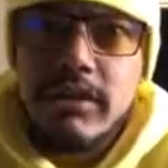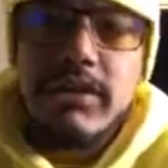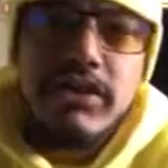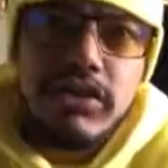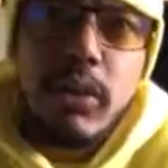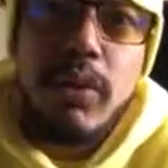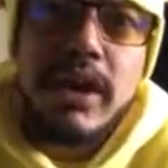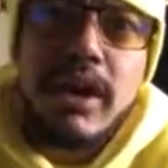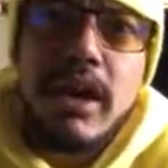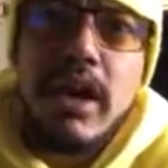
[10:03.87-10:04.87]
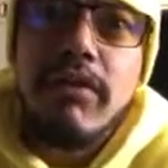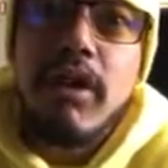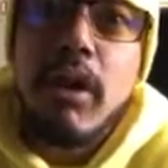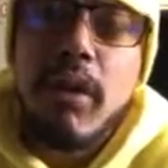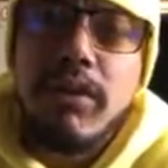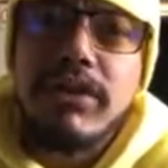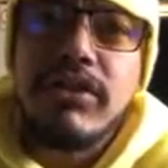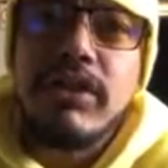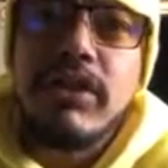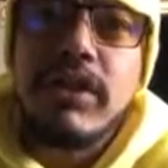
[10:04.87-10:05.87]
to the story of
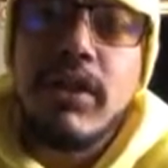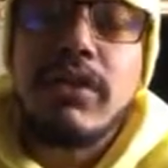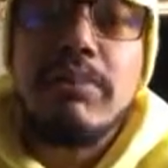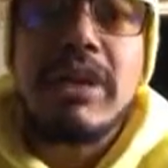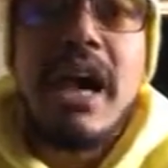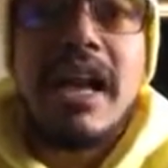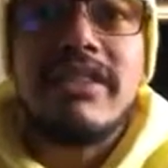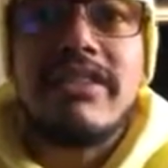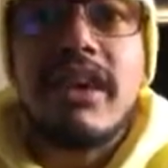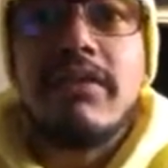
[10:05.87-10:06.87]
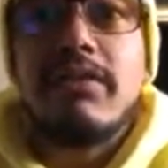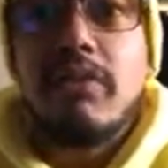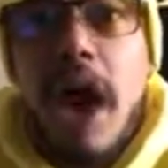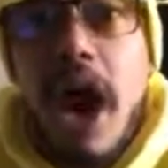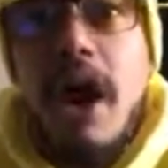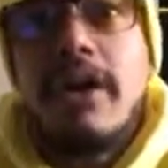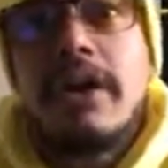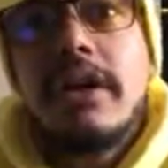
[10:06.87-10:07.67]
Horus, the only begotten son of Ra,